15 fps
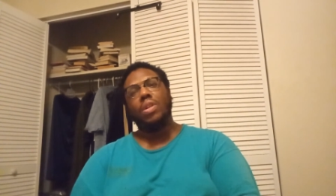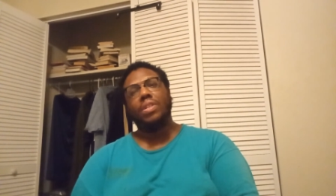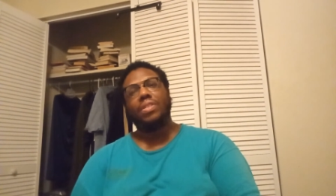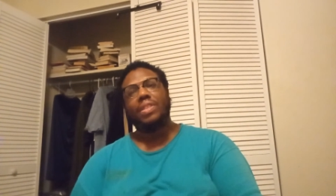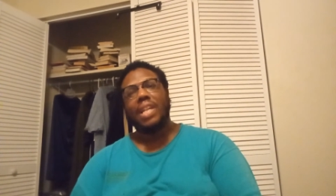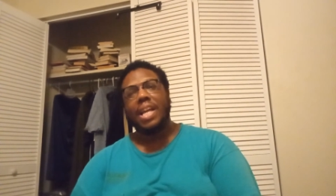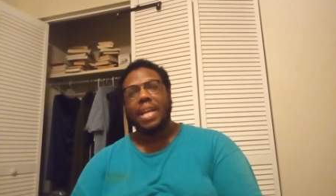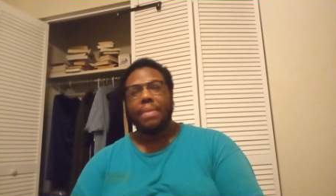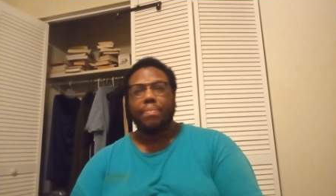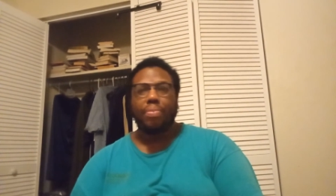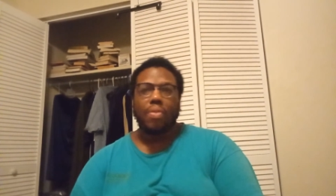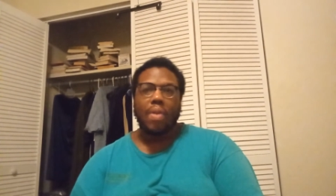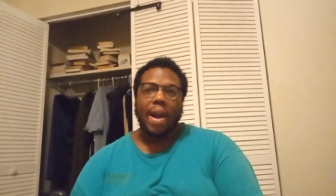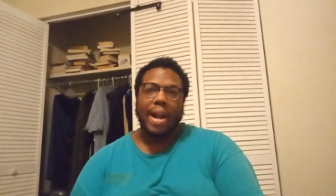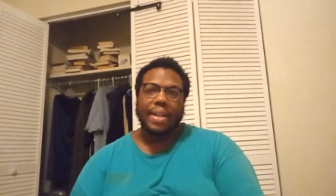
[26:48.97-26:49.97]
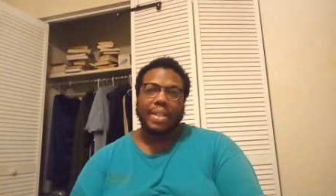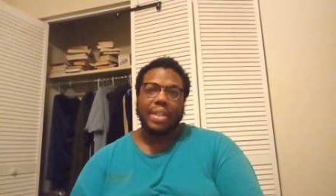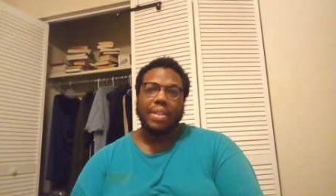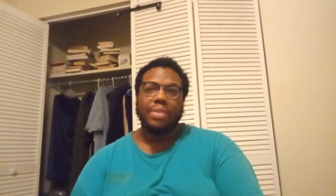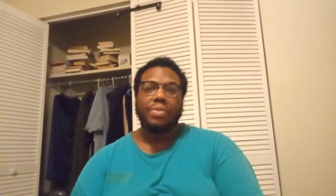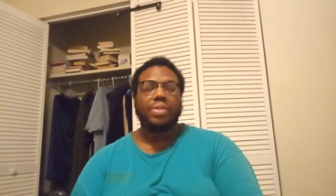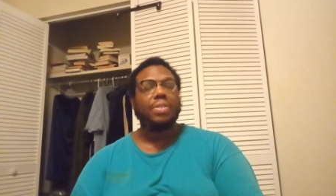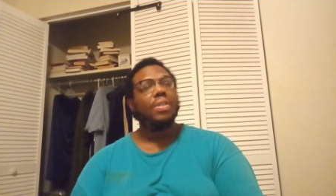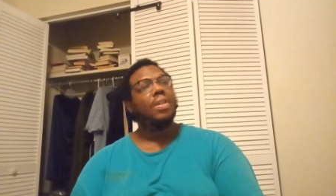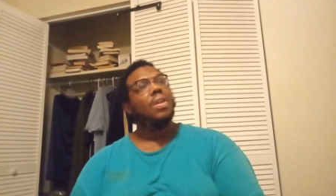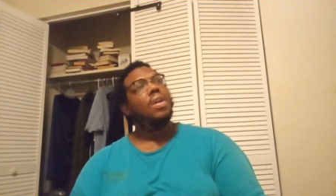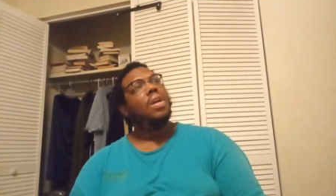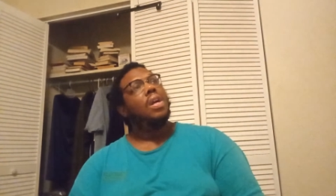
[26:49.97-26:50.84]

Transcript: want to stay in practice.